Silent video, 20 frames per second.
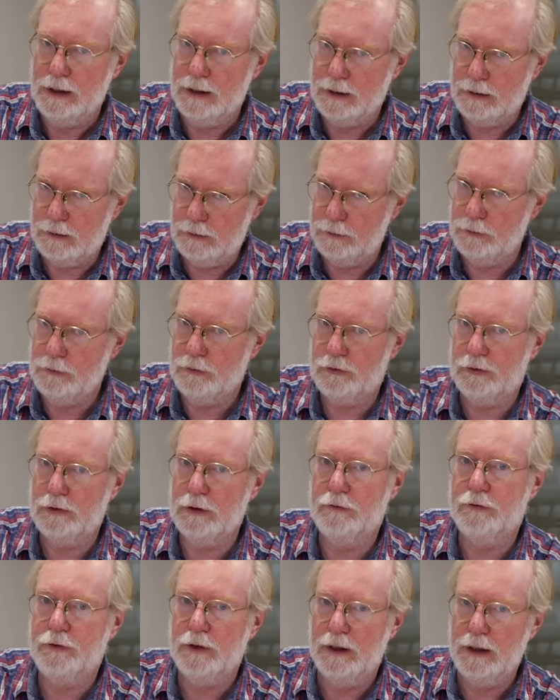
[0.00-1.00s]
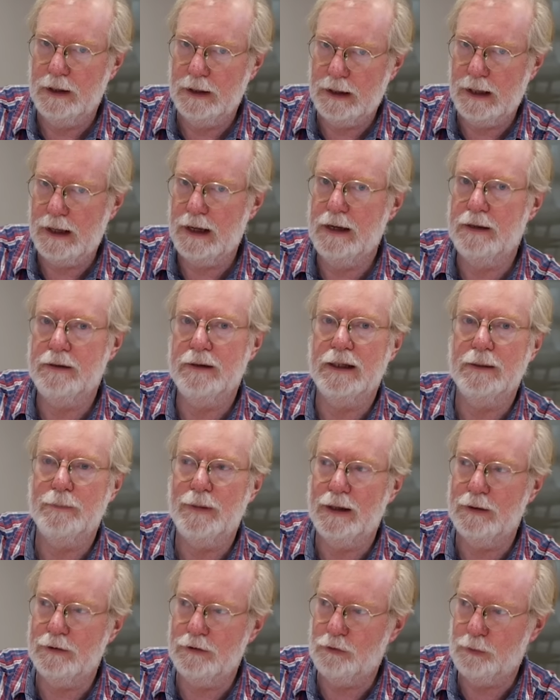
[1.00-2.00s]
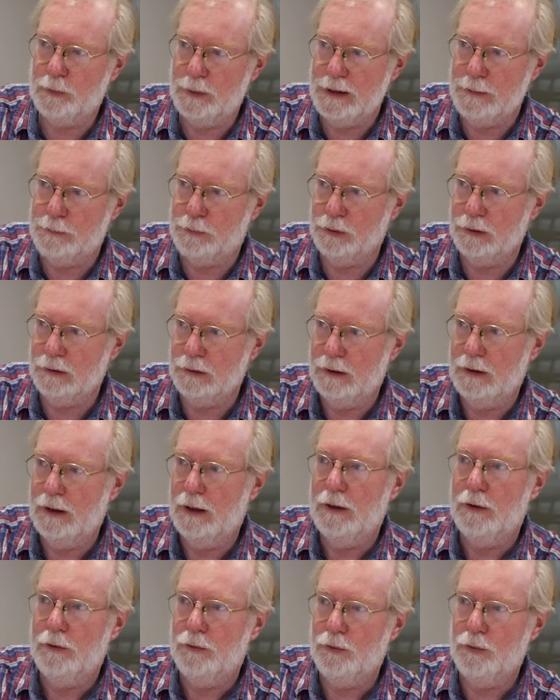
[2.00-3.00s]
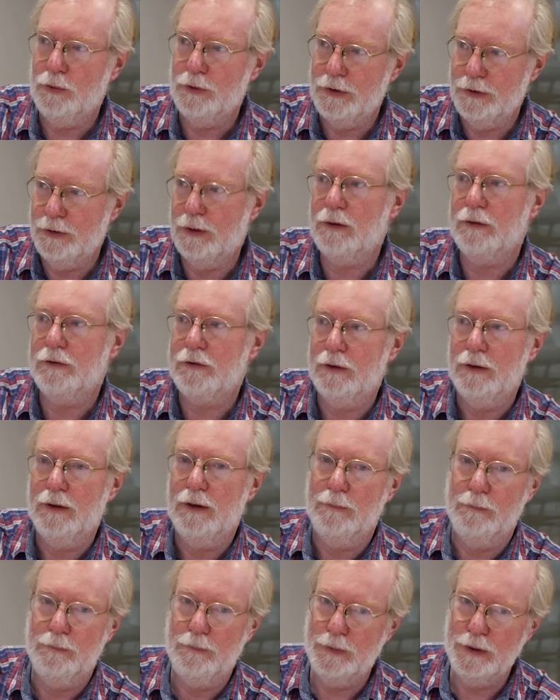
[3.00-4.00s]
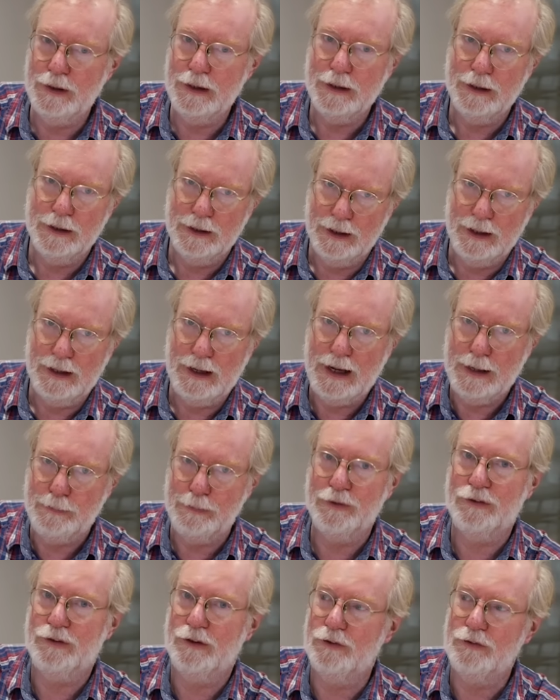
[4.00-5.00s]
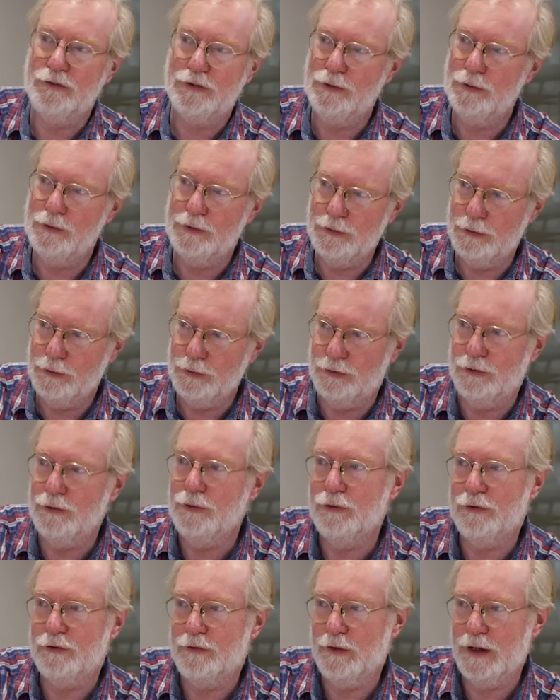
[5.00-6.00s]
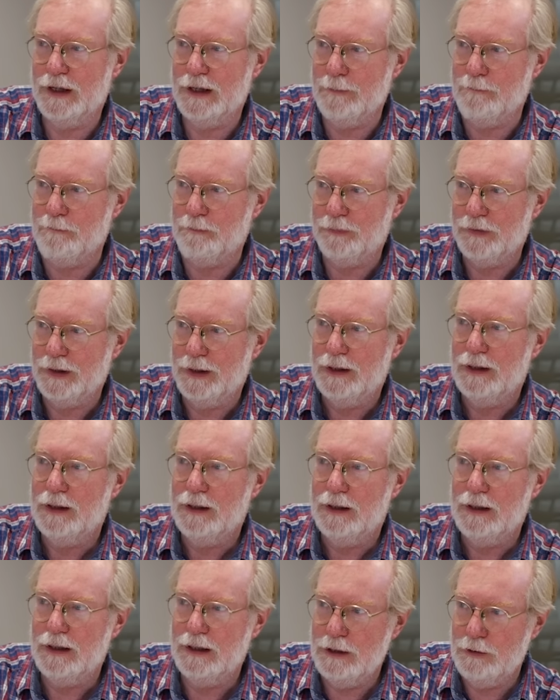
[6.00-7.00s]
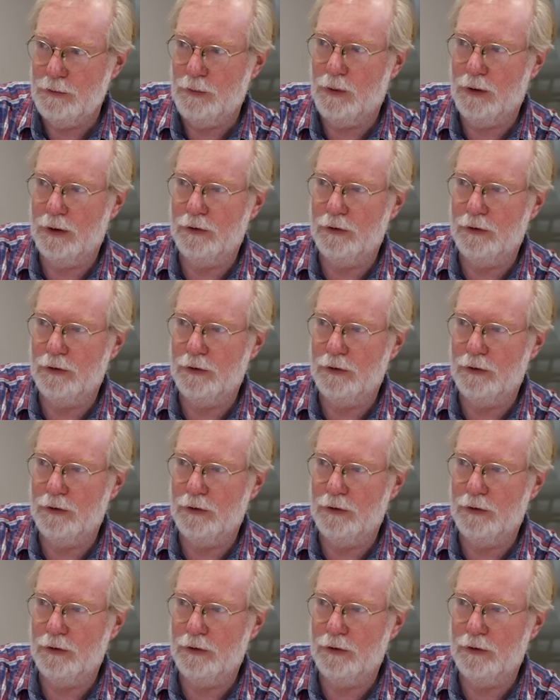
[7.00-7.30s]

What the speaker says: inclusive and caring about his people would not be epithets you'd use for him. He